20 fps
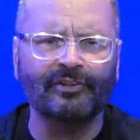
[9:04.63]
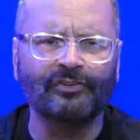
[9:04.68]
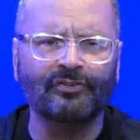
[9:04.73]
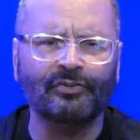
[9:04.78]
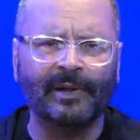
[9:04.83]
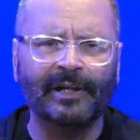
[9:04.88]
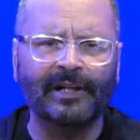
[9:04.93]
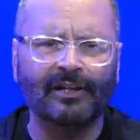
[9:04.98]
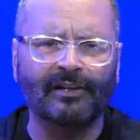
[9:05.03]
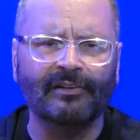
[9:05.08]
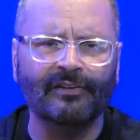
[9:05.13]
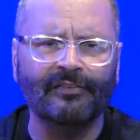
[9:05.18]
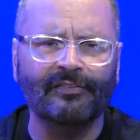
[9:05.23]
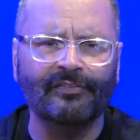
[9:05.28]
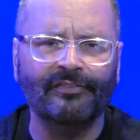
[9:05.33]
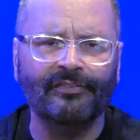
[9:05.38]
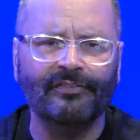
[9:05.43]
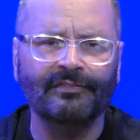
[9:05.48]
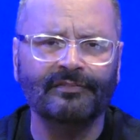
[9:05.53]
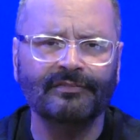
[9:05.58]

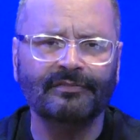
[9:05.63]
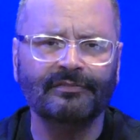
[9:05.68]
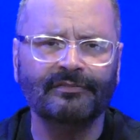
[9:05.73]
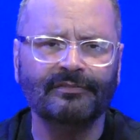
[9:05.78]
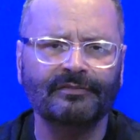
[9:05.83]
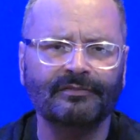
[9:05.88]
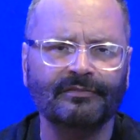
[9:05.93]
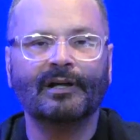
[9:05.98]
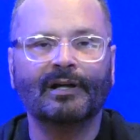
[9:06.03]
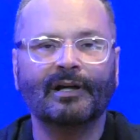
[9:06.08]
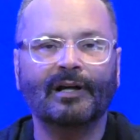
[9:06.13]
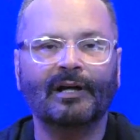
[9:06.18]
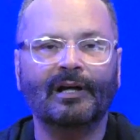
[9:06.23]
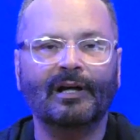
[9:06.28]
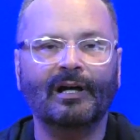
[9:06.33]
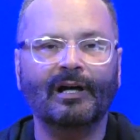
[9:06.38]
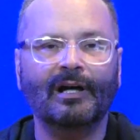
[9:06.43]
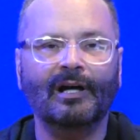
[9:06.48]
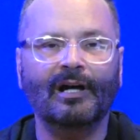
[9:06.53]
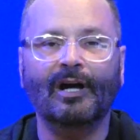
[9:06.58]
drinkers.
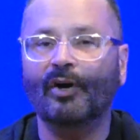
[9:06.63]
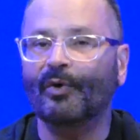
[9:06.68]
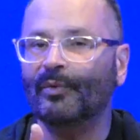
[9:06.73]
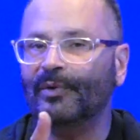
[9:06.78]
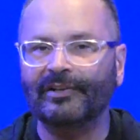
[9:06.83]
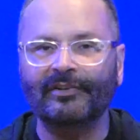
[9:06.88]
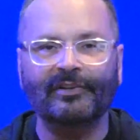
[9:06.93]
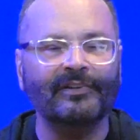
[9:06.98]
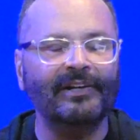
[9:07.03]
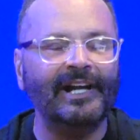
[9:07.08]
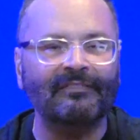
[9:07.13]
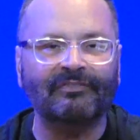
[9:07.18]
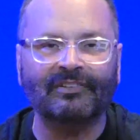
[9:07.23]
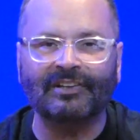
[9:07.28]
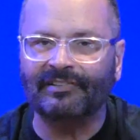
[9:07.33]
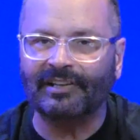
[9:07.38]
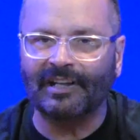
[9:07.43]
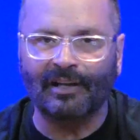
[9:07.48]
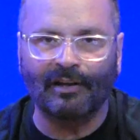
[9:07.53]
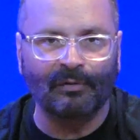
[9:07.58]
Oh, you don't have to
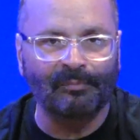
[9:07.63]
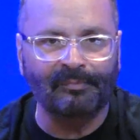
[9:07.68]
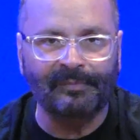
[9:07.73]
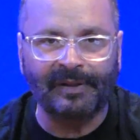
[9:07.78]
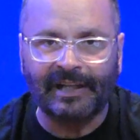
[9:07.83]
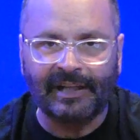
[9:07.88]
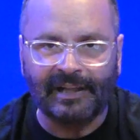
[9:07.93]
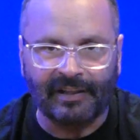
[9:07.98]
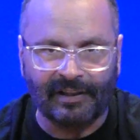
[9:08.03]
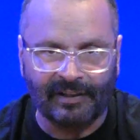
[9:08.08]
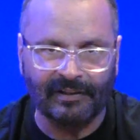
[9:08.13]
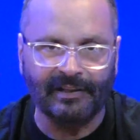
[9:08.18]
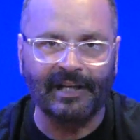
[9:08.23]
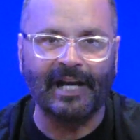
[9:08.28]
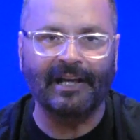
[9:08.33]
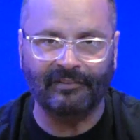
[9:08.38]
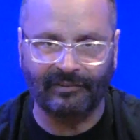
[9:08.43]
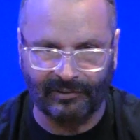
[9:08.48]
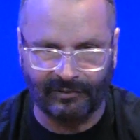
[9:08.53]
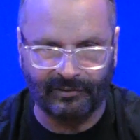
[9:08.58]
tell me
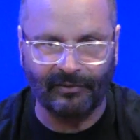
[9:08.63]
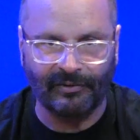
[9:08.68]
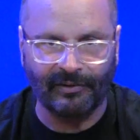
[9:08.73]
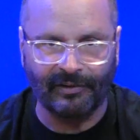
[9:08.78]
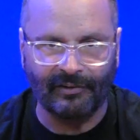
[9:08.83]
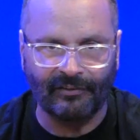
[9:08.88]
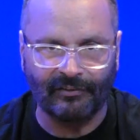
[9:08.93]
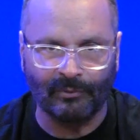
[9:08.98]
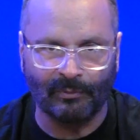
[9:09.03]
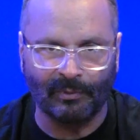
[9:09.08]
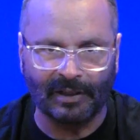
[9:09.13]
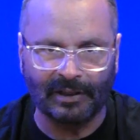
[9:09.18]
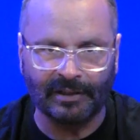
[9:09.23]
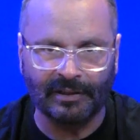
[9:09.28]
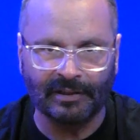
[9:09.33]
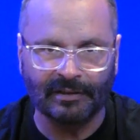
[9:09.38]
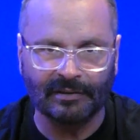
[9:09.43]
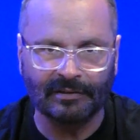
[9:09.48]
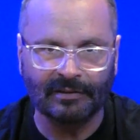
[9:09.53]
not to do this one.